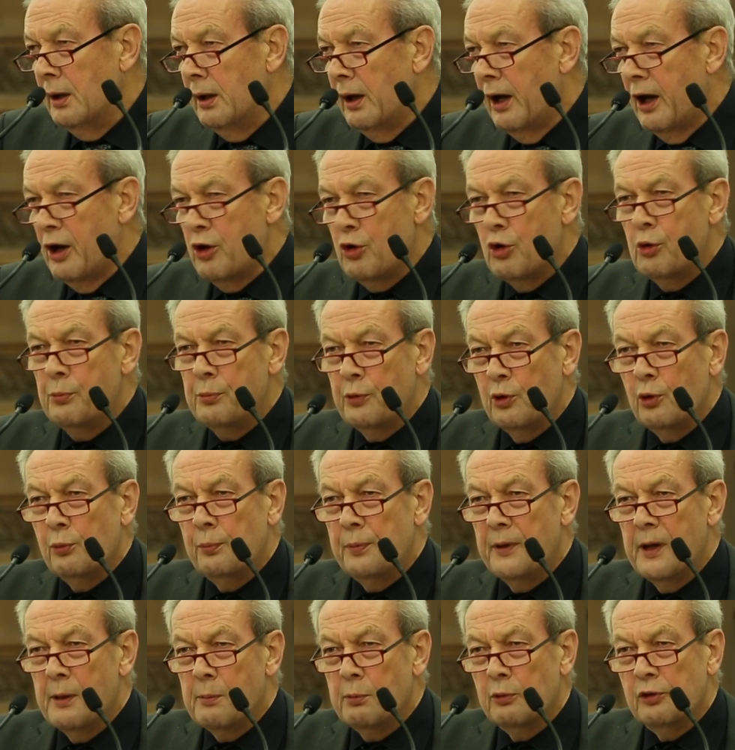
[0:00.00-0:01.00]
I hope you'll
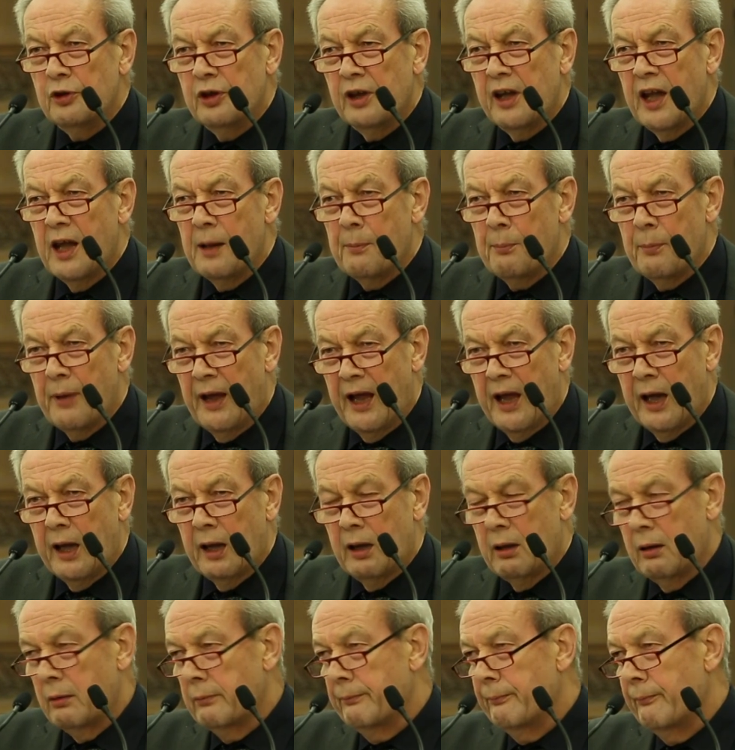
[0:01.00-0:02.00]
be able to get back,
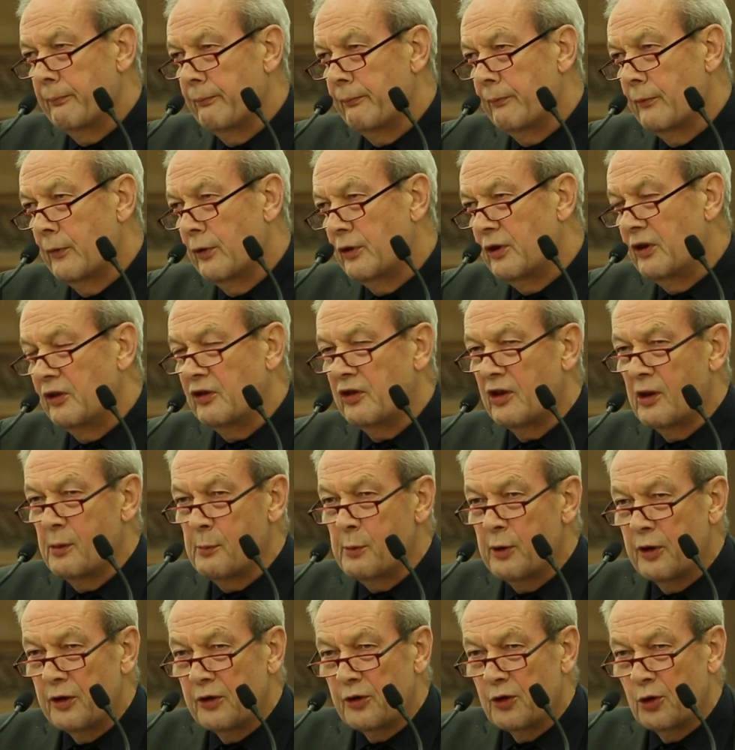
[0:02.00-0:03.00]
since
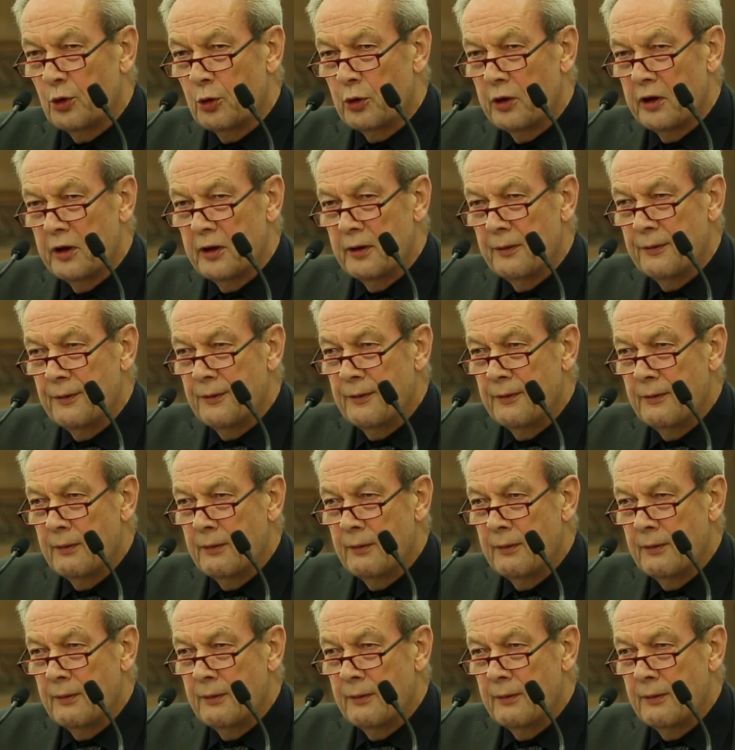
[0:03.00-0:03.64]
I'm a historian,